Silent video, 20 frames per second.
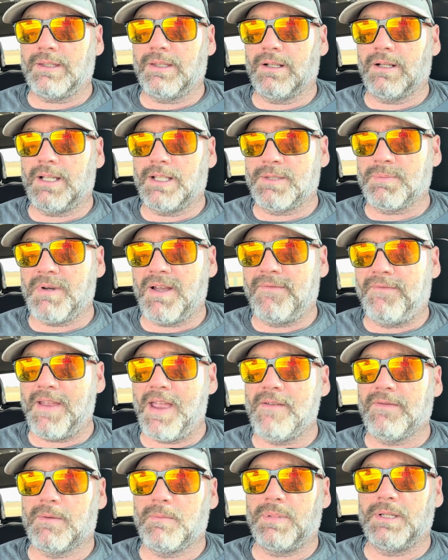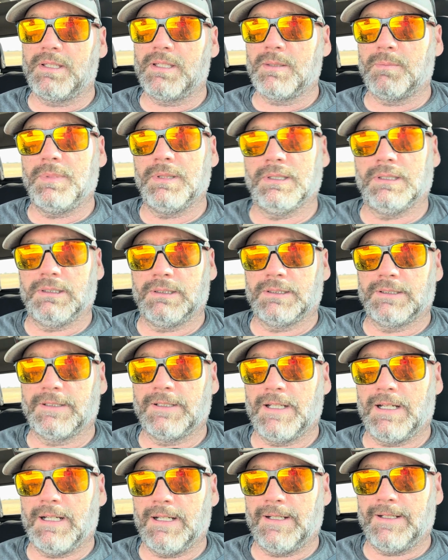It's my favorite bin to build.
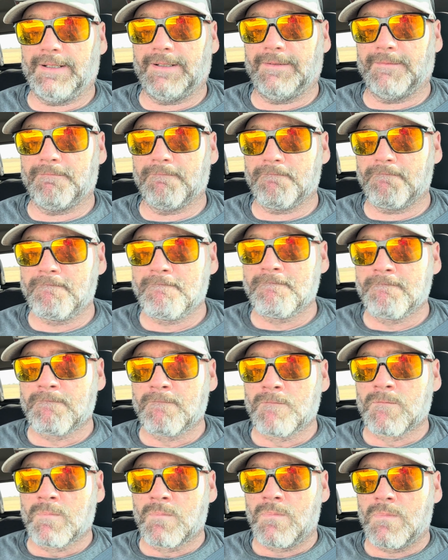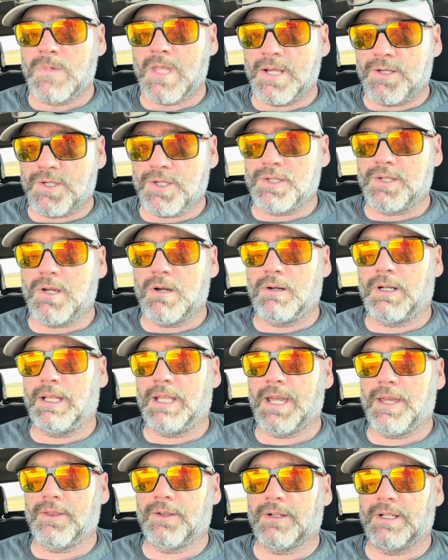They just go
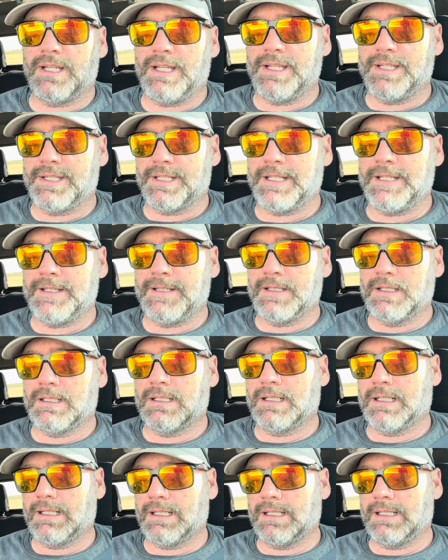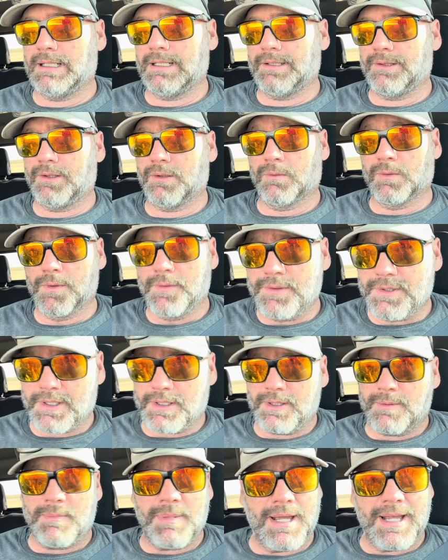together easy. The roofs
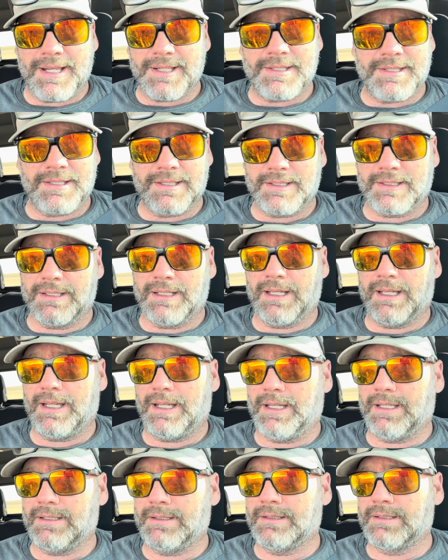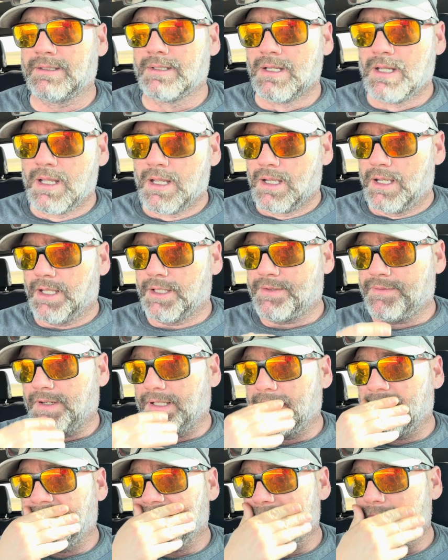are the best, and it's
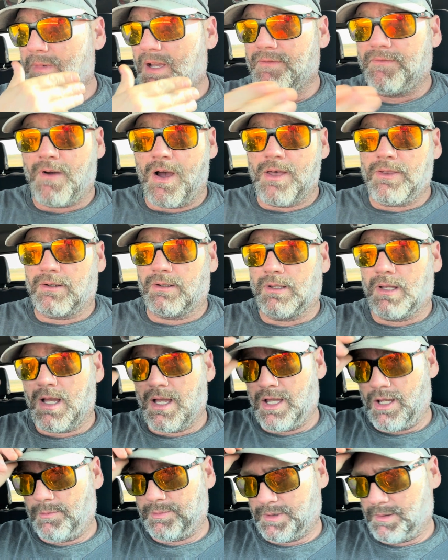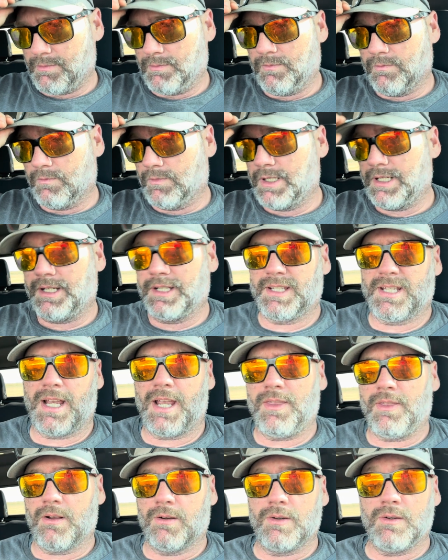funny because my father-in-law helped them
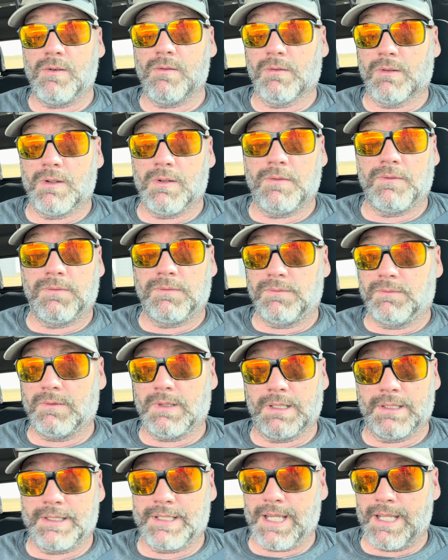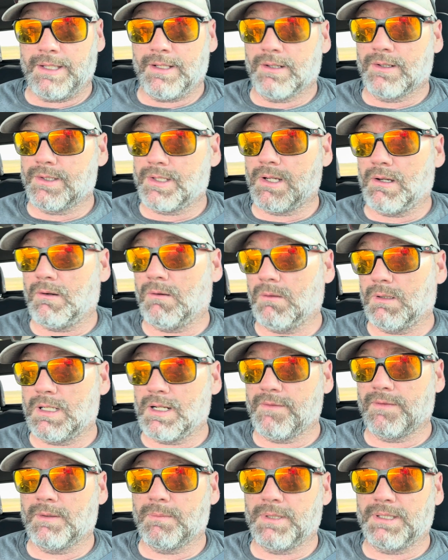redesign their new roof 10 years ago or whatever.